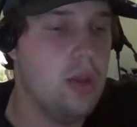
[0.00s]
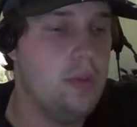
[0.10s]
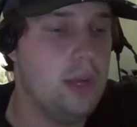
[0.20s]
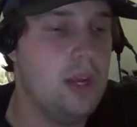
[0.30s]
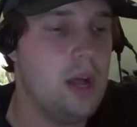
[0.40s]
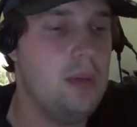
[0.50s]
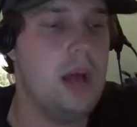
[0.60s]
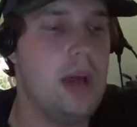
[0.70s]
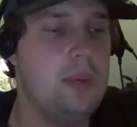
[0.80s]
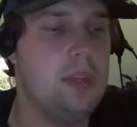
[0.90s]
Man, I'm
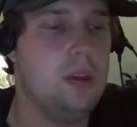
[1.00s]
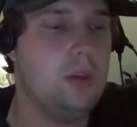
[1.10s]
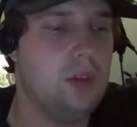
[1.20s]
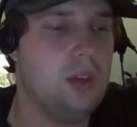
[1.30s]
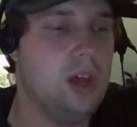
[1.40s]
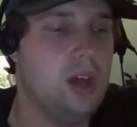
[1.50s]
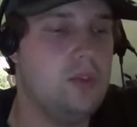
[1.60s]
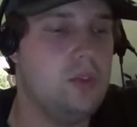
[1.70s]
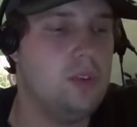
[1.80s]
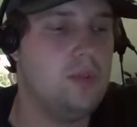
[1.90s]
happy, though, man.
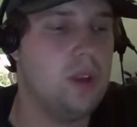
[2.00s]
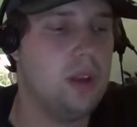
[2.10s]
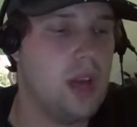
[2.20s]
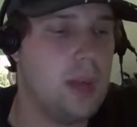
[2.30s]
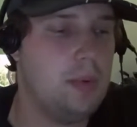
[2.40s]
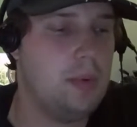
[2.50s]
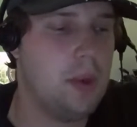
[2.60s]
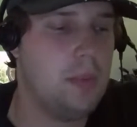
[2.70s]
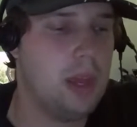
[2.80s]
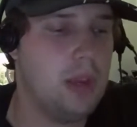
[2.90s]
I'm really freaking happy with
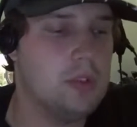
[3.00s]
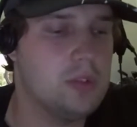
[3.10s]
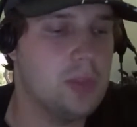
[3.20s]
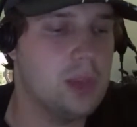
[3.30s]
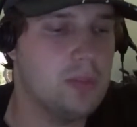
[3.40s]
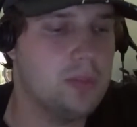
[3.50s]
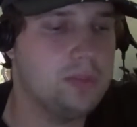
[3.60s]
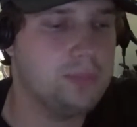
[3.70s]
my Penguins, man.